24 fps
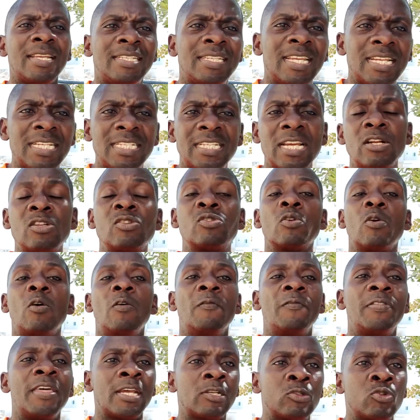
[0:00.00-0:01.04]
details
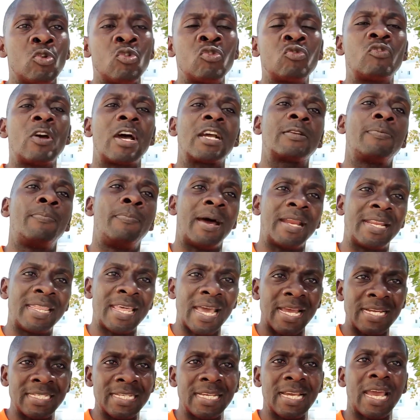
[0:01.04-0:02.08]
of that contract per
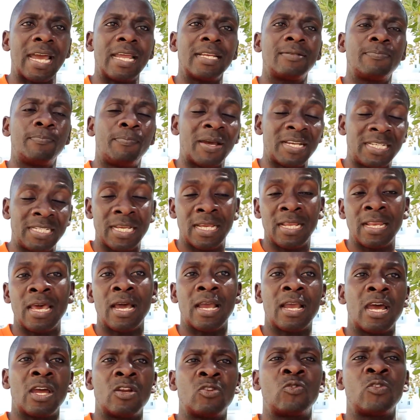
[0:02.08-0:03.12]
that
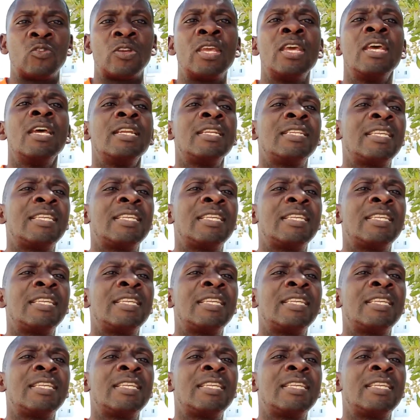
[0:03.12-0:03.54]
particular country.